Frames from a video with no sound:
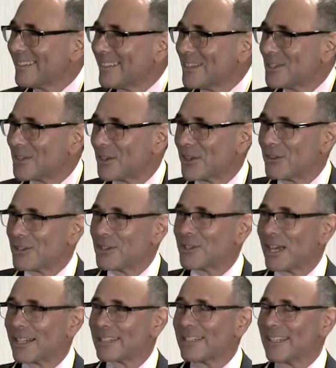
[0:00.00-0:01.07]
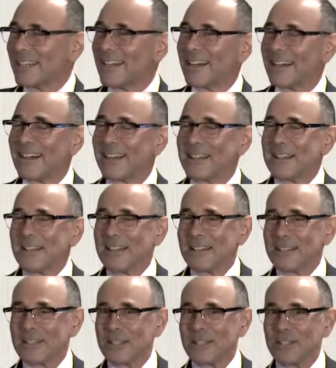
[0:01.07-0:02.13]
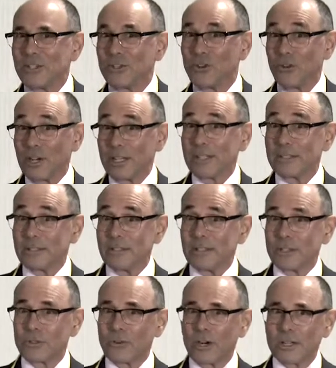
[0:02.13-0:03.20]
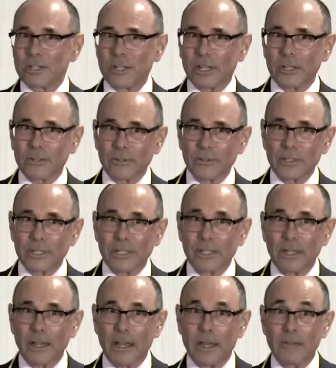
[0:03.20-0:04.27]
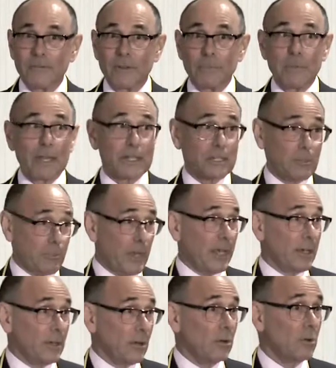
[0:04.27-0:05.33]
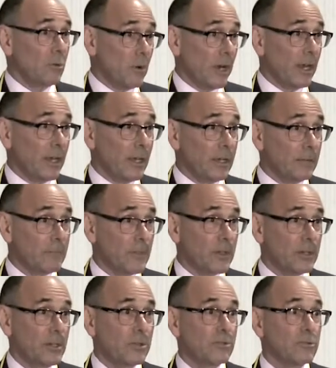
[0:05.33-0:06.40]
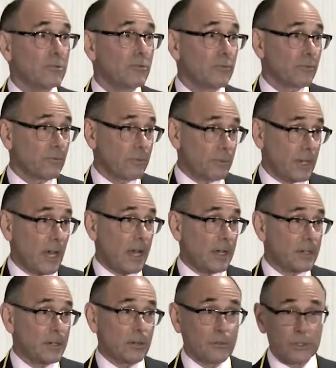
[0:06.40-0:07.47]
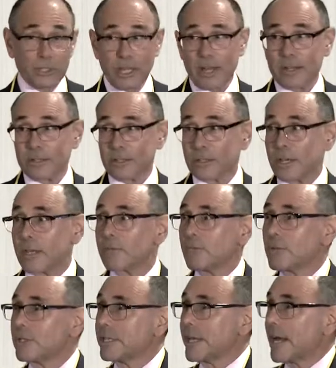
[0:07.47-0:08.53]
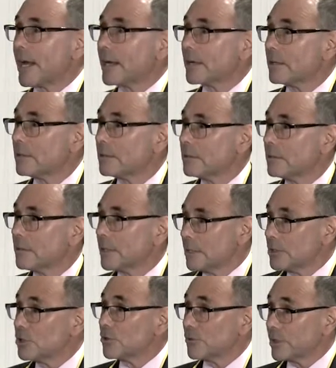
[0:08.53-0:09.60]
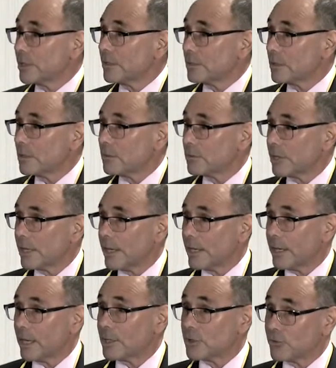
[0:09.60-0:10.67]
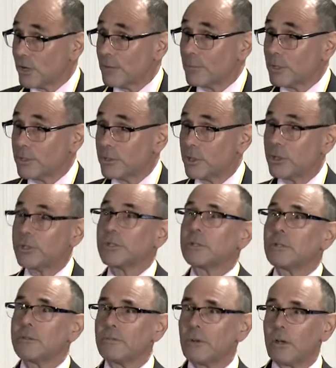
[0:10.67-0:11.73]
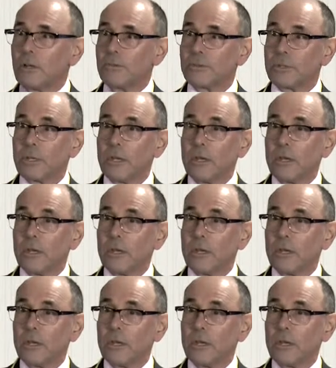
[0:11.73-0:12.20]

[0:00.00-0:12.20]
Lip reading: So you inject the joint intra-articularly, and if it makes the pain go away, then you've diagnosed that as a sacroiliac injury, okay? And treatment just involves